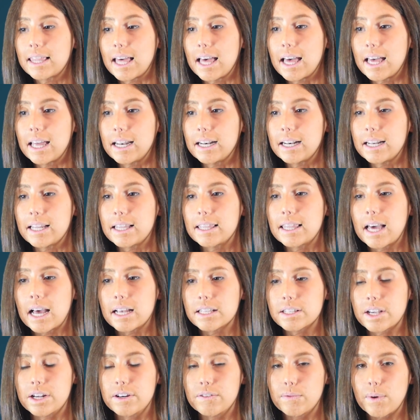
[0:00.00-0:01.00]
then
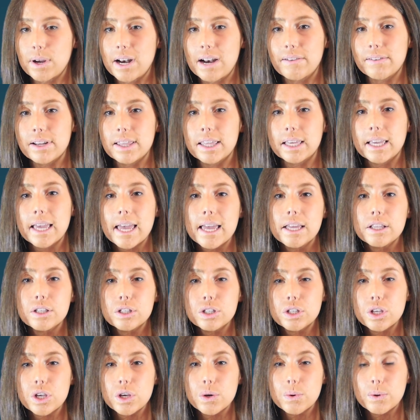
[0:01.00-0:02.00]
that's kind of when everything
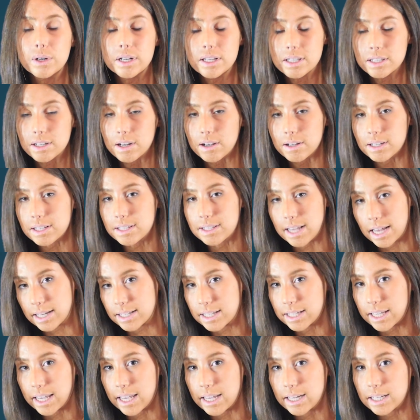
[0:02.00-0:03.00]
hits you and it starts
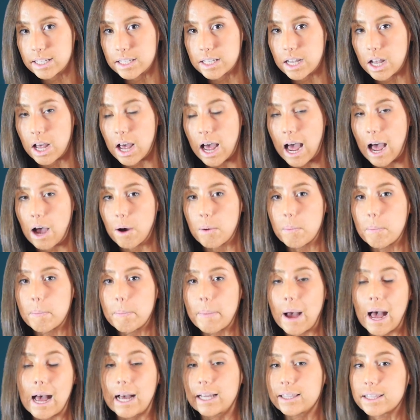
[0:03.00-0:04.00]
setting into how
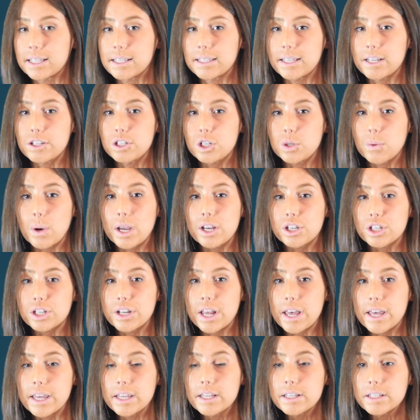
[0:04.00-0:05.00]
bad the
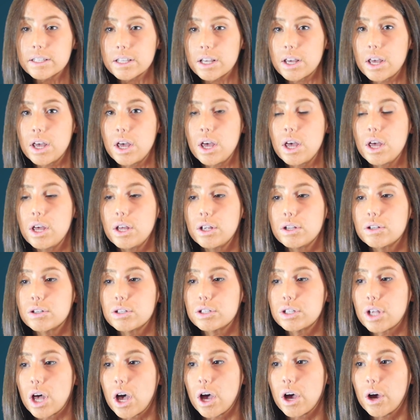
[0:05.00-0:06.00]
situation is.
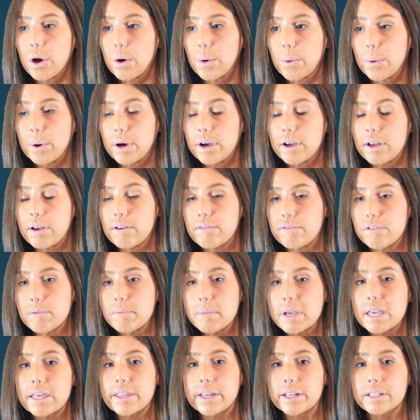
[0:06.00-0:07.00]
So for
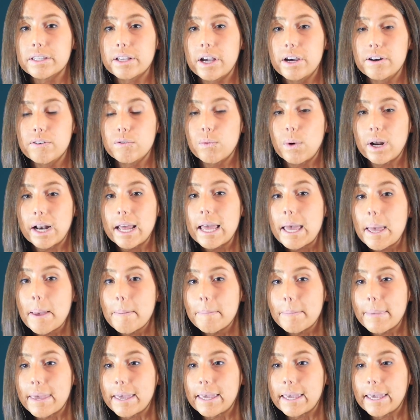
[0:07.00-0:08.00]
me, that's kind of when it
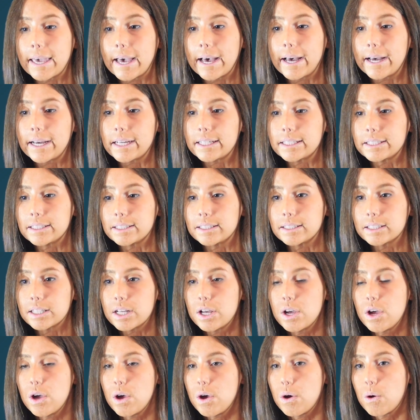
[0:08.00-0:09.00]
hit me and
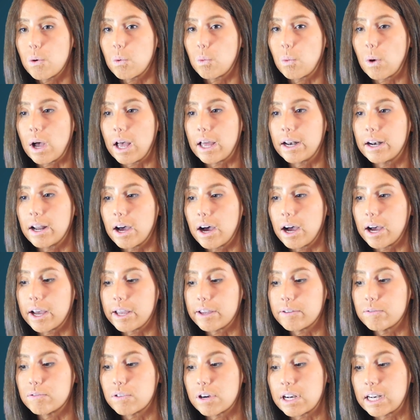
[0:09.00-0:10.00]
when
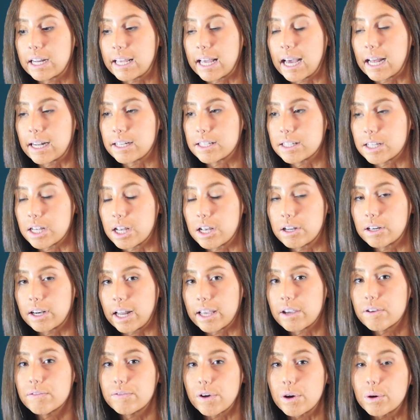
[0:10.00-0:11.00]
I really had to
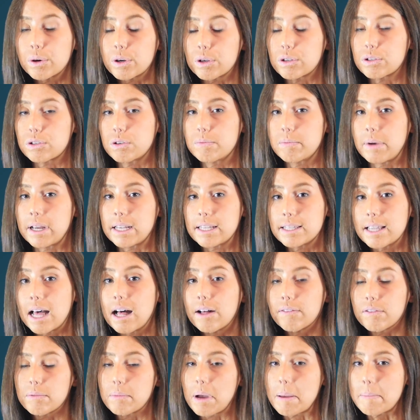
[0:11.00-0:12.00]
like focus on
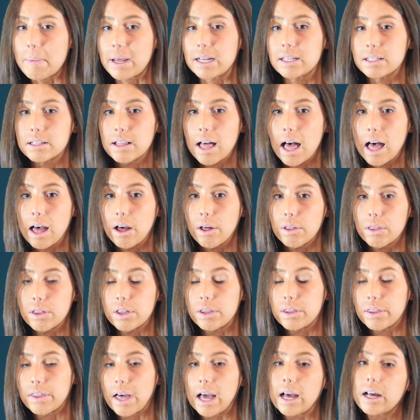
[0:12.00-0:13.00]
myself and my mental health
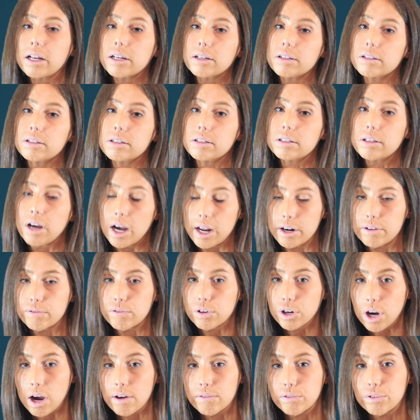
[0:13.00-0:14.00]
and that kind
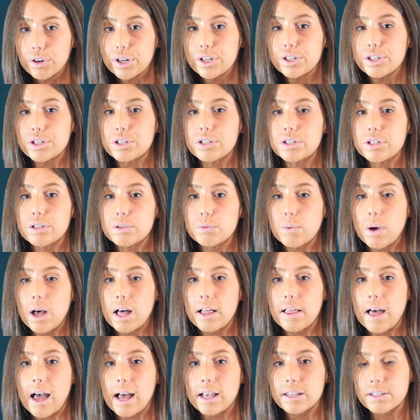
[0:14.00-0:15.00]
of recovery just as
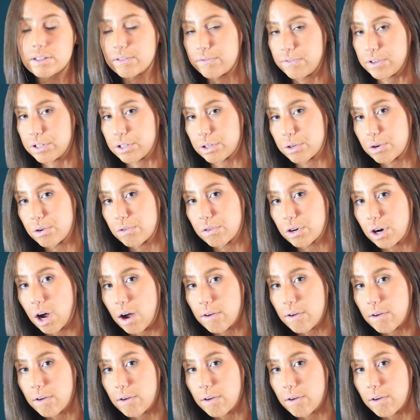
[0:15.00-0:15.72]
well as the physical